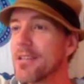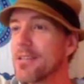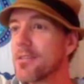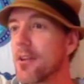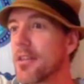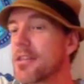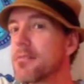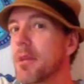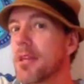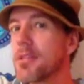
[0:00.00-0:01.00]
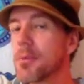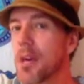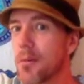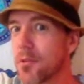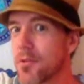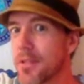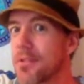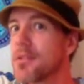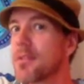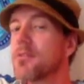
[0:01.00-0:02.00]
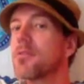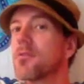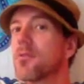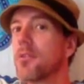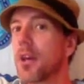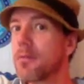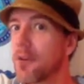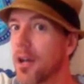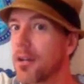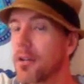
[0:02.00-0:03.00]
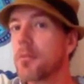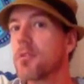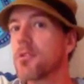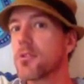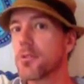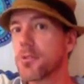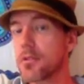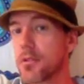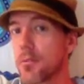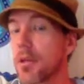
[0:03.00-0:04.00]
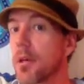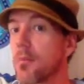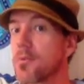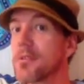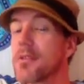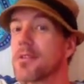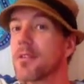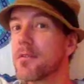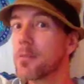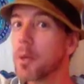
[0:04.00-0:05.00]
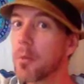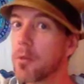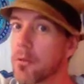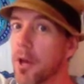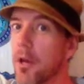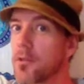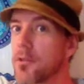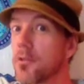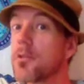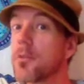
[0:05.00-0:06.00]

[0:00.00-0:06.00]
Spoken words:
So this means you become more sensitive to like violent images, you become more sensitive to people around you,